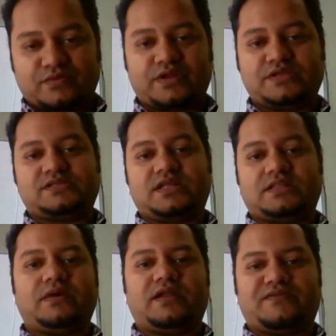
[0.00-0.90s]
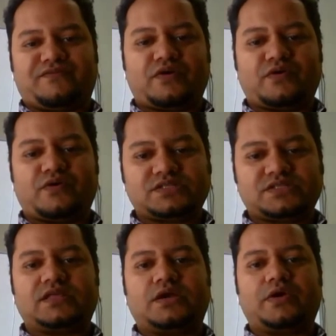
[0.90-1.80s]
if you want to use another metaphor, of what's
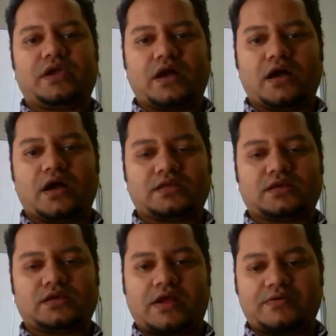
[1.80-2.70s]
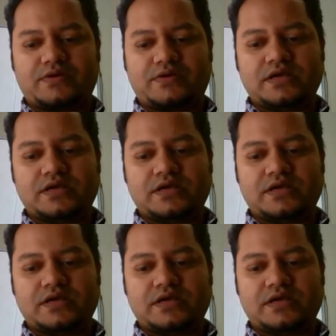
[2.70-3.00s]
really going on the ground.